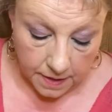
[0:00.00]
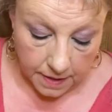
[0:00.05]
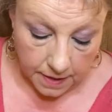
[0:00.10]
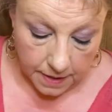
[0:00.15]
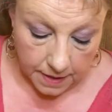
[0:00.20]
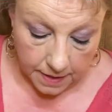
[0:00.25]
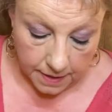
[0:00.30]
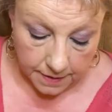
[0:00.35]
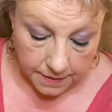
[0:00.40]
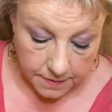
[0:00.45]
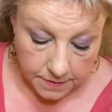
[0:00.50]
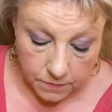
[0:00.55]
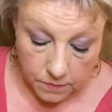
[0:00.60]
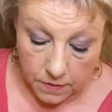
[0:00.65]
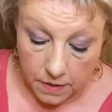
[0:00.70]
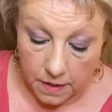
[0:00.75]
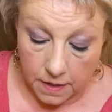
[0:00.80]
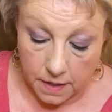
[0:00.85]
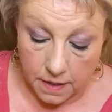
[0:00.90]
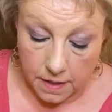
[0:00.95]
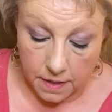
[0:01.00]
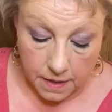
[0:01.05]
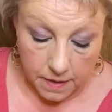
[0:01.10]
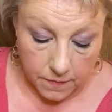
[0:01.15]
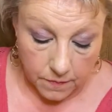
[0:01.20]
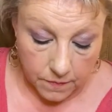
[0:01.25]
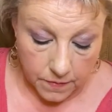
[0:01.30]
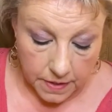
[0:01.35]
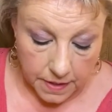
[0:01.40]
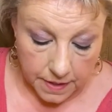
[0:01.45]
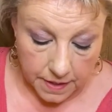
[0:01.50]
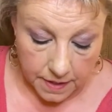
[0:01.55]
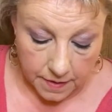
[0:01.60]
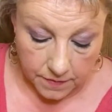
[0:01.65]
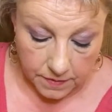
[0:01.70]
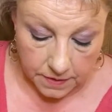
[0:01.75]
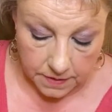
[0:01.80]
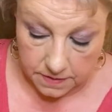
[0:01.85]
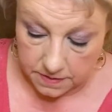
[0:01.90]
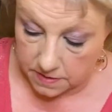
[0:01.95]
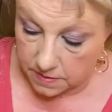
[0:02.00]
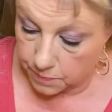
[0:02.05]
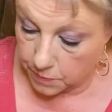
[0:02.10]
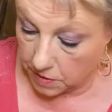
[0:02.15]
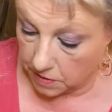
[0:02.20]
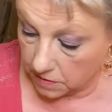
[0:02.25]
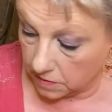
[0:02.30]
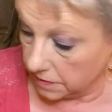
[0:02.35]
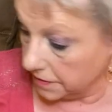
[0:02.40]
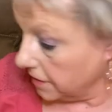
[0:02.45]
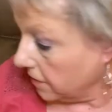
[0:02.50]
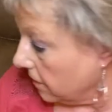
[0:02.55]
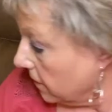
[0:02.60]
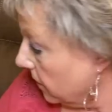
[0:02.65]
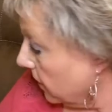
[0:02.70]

and gotta have a little sparkle here and